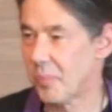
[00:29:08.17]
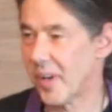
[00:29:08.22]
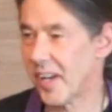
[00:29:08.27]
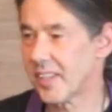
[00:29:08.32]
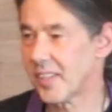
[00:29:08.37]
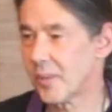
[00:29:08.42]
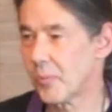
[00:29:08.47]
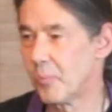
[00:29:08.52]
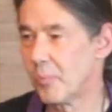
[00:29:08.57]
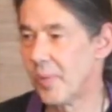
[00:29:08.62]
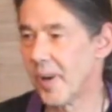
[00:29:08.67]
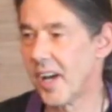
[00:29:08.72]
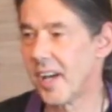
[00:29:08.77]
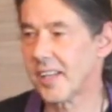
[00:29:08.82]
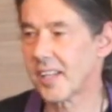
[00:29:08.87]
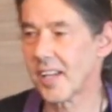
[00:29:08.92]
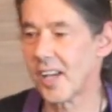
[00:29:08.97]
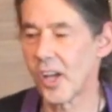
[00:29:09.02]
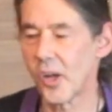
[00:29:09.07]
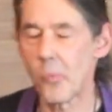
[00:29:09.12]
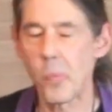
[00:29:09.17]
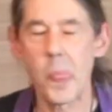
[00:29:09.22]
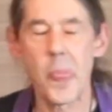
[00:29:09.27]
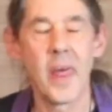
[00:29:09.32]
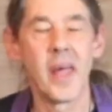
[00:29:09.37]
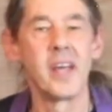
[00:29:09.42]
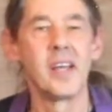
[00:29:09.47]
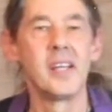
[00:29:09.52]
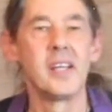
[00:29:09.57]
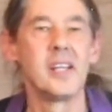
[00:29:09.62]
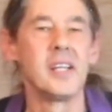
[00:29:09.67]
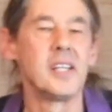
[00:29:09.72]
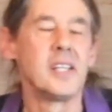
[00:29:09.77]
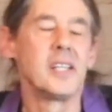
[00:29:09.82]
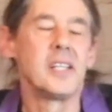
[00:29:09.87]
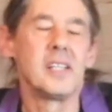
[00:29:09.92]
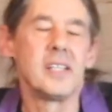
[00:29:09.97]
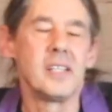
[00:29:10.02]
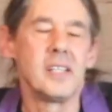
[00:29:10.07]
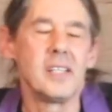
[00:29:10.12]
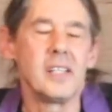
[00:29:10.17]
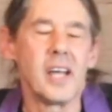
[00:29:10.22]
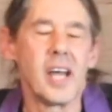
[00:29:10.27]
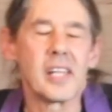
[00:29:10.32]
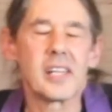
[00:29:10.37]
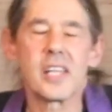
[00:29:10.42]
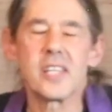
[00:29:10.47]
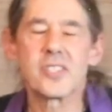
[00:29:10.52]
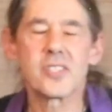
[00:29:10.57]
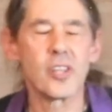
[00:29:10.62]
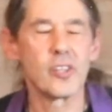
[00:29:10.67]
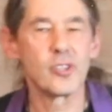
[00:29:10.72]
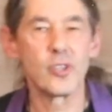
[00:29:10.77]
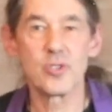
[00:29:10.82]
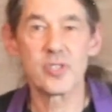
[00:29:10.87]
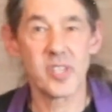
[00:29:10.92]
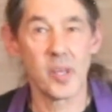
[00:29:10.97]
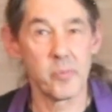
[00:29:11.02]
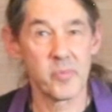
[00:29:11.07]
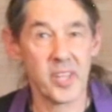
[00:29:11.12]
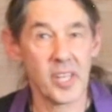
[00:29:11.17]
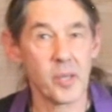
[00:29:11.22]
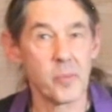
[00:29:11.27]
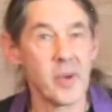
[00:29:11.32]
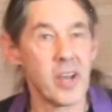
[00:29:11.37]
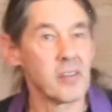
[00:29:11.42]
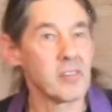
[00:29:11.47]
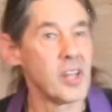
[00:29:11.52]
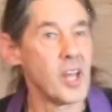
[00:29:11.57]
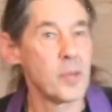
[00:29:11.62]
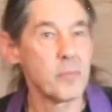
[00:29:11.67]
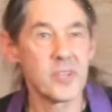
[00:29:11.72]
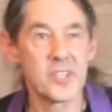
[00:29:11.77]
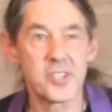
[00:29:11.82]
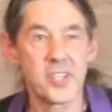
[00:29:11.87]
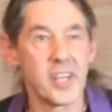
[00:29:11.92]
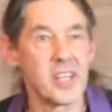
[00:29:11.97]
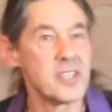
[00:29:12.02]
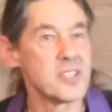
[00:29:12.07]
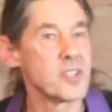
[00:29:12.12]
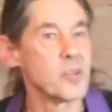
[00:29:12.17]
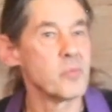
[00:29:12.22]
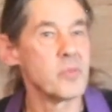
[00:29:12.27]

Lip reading: but at least they'll do something about climate change,